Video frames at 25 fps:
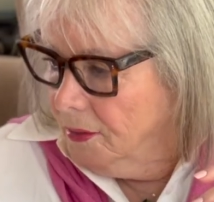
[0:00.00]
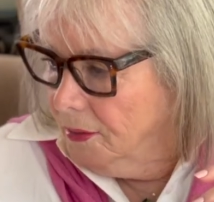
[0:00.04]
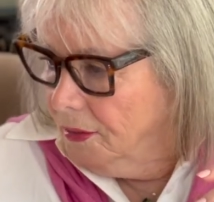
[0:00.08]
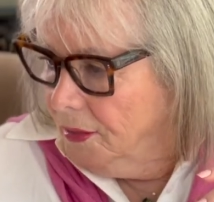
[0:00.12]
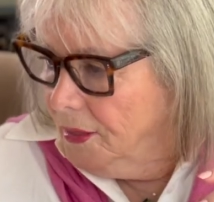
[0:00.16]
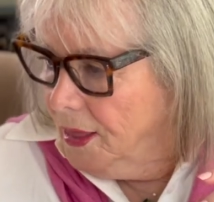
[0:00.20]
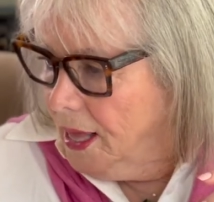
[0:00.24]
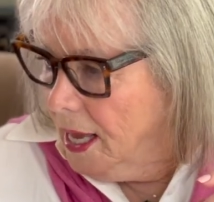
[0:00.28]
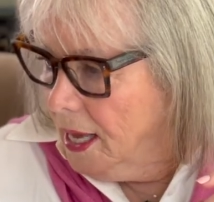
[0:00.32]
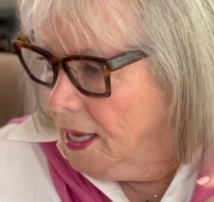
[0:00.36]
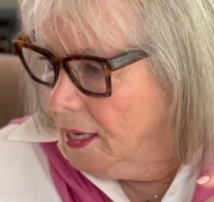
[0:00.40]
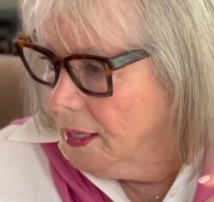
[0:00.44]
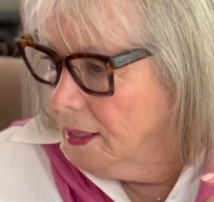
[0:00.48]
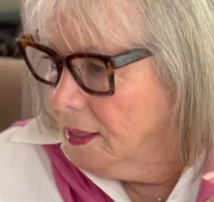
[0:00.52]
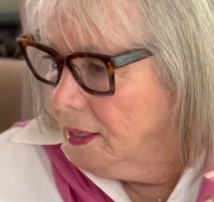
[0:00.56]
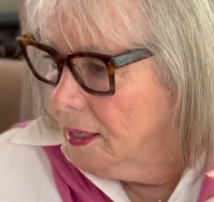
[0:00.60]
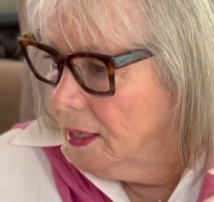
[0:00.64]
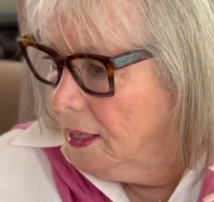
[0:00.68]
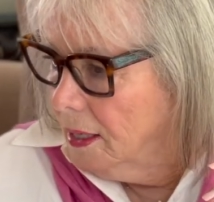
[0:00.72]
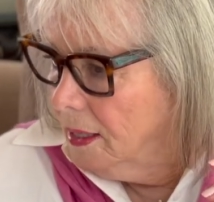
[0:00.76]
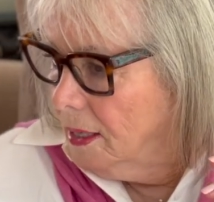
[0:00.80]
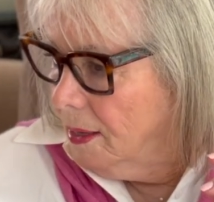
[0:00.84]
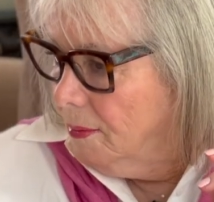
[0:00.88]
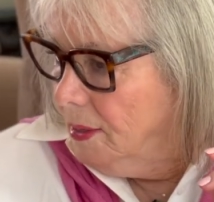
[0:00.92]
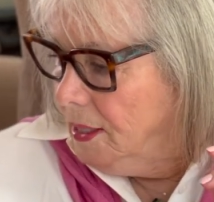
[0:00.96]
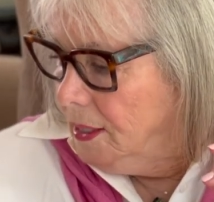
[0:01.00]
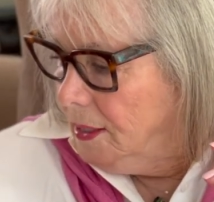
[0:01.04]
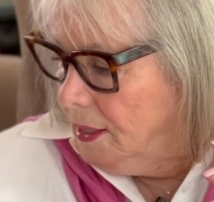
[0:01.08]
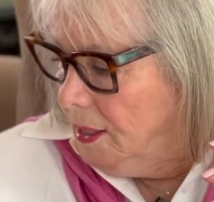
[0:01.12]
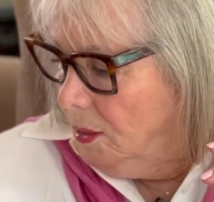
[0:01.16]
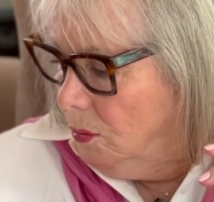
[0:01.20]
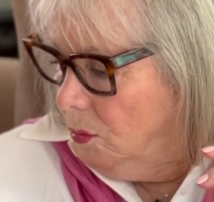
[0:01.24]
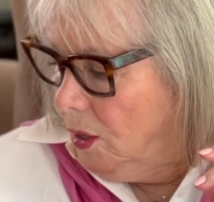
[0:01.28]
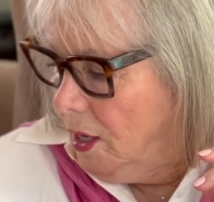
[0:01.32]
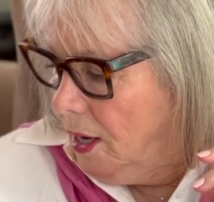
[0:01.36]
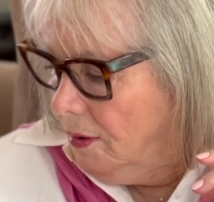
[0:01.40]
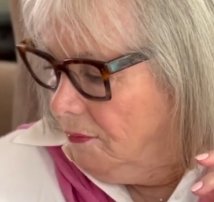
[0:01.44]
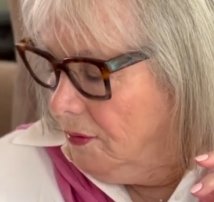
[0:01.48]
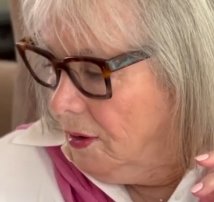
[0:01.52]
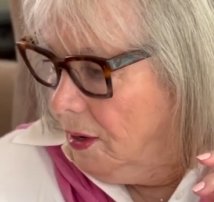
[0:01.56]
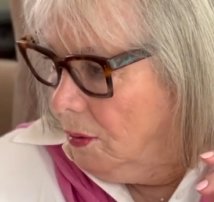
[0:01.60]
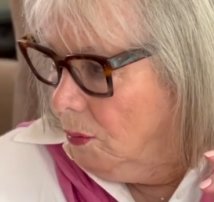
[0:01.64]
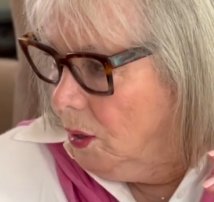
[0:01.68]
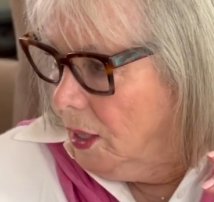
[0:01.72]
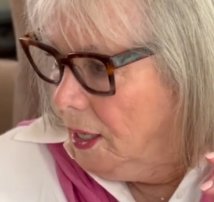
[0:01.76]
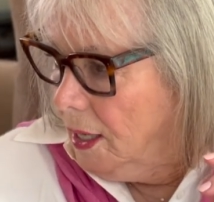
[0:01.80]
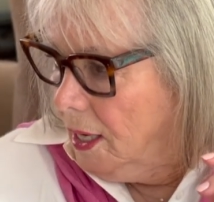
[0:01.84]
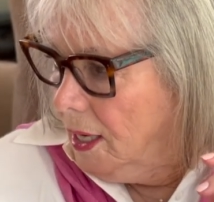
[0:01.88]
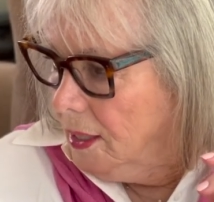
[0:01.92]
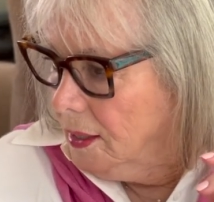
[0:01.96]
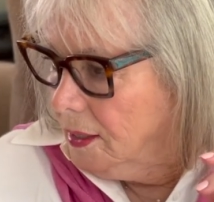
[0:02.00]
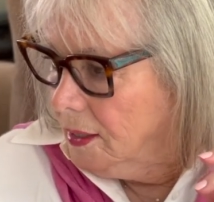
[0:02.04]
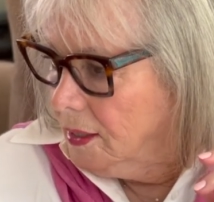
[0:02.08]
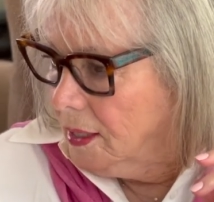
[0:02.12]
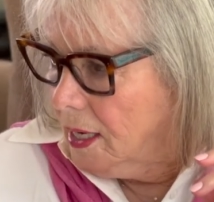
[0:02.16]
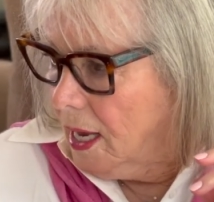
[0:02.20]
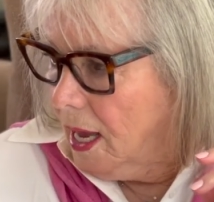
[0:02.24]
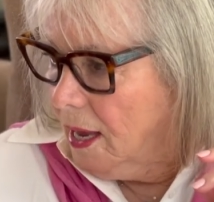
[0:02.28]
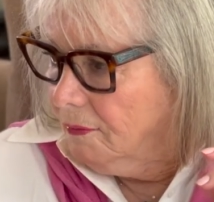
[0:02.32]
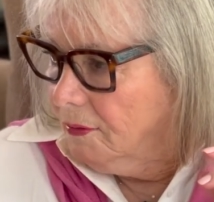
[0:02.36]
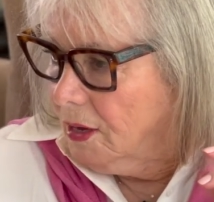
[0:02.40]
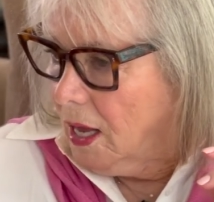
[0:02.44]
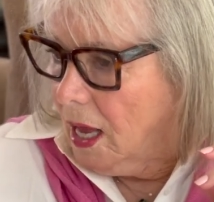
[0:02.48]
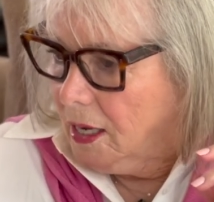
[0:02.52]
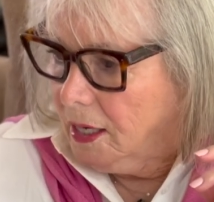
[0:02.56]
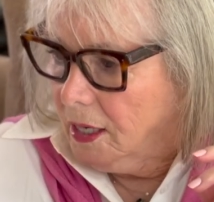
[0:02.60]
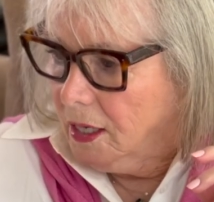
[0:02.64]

Then, let me see what, i what else I've got